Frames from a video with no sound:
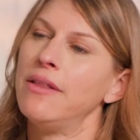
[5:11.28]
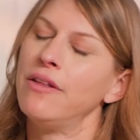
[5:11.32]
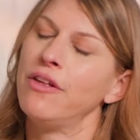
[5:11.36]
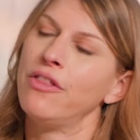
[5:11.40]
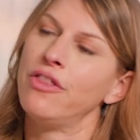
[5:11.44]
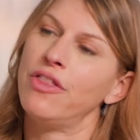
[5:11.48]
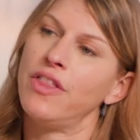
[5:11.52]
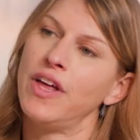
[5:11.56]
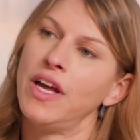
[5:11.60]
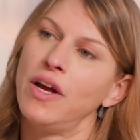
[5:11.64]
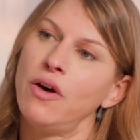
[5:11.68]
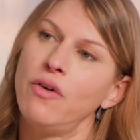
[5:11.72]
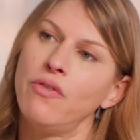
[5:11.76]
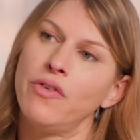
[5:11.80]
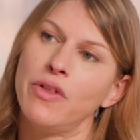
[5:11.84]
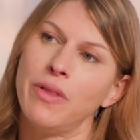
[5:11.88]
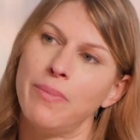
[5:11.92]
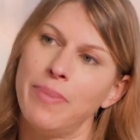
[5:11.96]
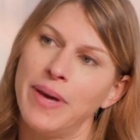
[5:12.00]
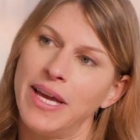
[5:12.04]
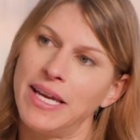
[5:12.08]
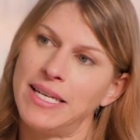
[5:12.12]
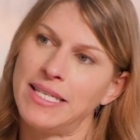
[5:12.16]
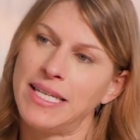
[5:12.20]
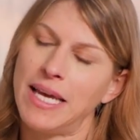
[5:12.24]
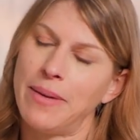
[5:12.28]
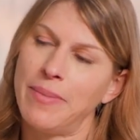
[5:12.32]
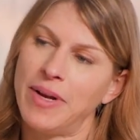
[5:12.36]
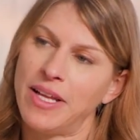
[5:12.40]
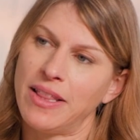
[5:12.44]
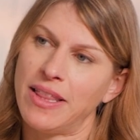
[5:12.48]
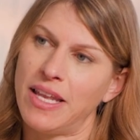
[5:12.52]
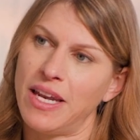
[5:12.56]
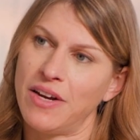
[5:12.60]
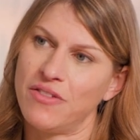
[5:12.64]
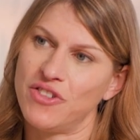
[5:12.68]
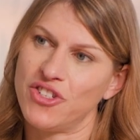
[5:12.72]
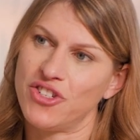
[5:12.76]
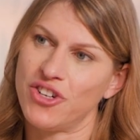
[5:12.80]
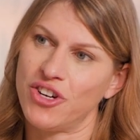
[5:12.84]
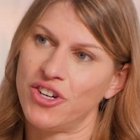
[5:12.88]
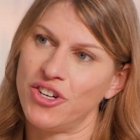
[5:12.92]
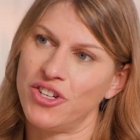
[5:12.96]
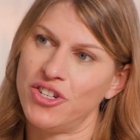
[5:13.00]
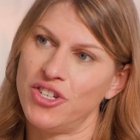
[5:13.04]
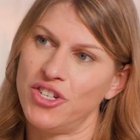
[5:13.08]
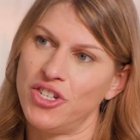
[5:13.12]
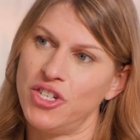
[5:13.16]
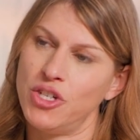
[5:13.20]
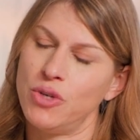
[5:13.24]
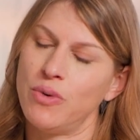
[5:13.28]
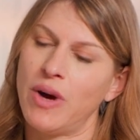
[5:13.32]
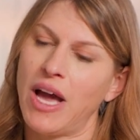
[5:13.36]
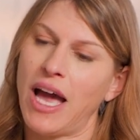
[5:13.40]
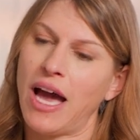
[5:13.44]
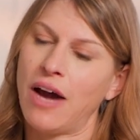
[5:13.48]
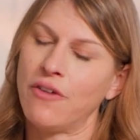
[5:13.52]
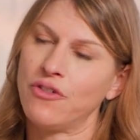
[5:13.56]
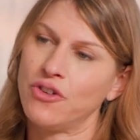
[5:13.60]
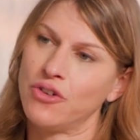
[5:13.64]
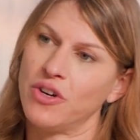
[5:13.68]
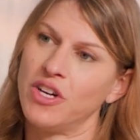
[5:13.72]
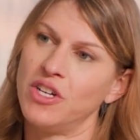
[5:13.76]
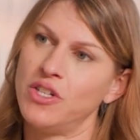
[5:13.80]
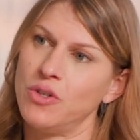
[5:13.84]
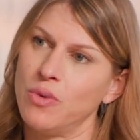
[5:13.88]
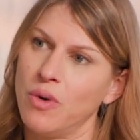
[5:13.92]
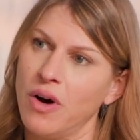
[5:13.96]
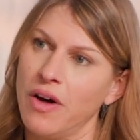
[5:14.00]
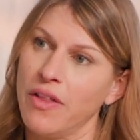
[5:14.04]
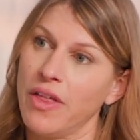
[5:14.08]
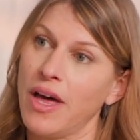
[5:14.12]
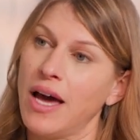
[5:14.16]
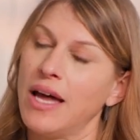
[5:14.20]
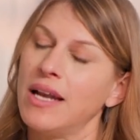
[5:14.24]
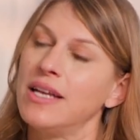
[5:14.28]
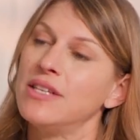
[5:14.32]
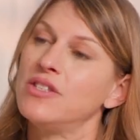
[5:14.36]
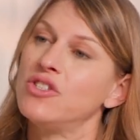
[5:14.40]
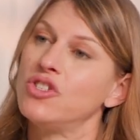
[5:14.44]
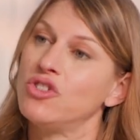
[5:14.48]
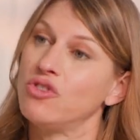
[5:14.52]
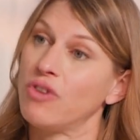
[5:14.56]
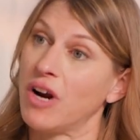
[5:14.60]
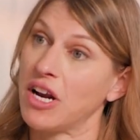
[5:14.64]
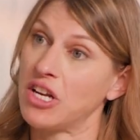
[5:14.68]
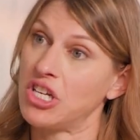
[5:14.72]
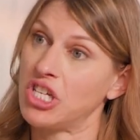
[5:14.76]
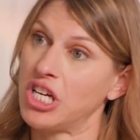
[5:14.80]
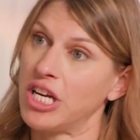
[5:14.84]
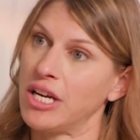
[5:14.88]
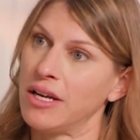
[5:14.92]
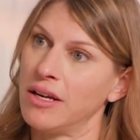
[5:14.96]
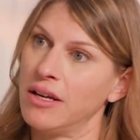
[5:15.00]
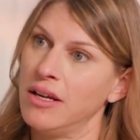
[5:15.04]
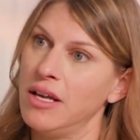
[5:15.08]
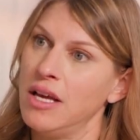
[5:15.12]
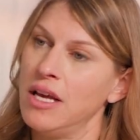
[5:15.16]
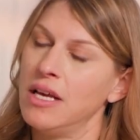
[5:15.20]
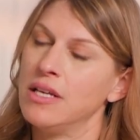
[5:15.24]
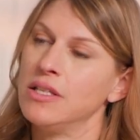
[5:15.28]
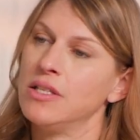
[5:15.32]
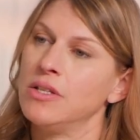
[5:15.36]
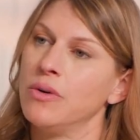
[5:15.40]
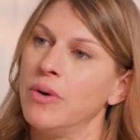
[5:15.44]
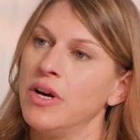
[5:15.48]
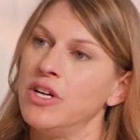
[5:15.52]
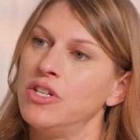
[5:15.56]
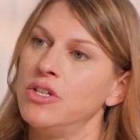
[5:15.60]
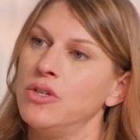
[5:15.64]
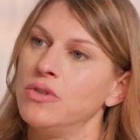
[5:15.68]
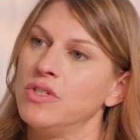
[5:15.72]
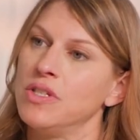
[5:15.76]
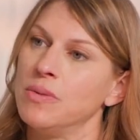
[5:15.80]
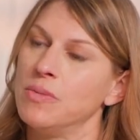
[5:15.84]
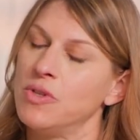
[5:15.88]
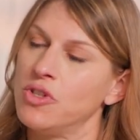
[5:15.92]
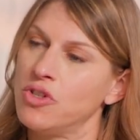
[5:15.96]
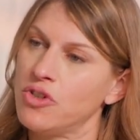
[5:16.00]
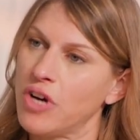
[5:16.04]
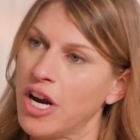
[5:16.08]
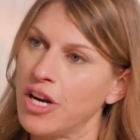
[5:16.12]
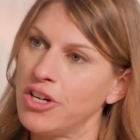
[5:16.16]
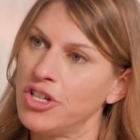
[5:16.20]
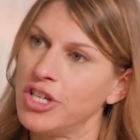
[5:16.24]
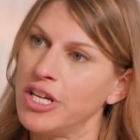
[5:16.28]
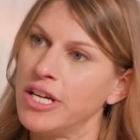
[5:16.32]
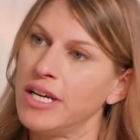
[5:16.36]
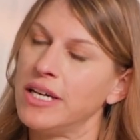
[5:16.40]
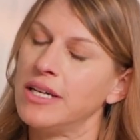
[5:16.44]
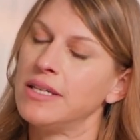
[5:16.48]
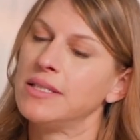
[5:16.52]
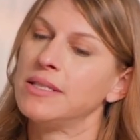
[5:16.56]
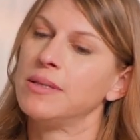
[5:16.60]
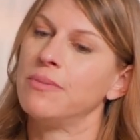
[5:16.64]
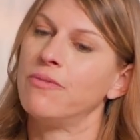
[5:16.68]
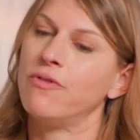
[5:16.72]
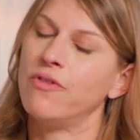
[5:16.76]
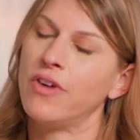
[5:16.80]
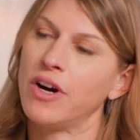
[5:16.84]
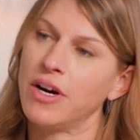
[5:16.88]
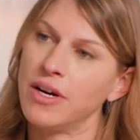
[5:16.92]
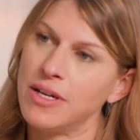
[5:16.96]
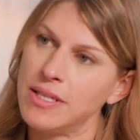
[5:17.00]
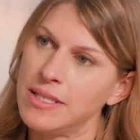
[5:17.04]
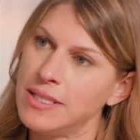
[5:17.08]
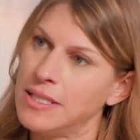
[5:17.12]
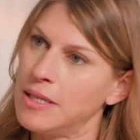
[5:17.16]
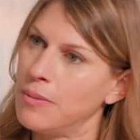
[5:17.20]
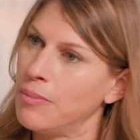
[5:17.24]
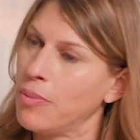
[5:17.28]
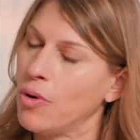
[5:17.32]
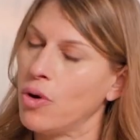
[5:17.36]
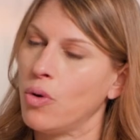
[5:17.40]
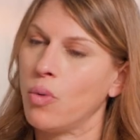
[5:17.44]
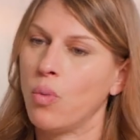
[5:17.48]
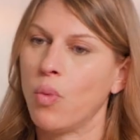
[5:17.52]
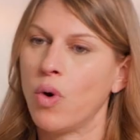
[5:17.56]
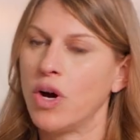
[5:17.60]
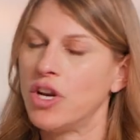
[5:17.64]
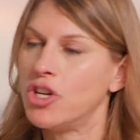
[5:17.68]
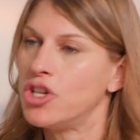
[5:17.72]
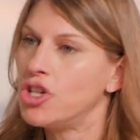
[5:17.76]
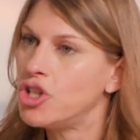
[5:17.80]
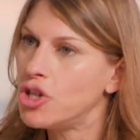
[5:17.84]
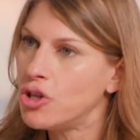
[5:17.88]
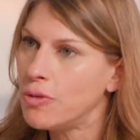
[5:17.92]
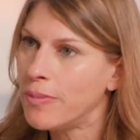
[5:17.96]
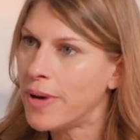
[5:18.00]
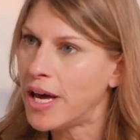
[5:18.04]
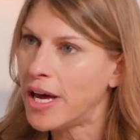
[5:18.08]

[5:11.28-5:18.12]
And the thing over the pandemic that I've started to do after I do all that is stretching. So I do some stretching, some very simple 1-2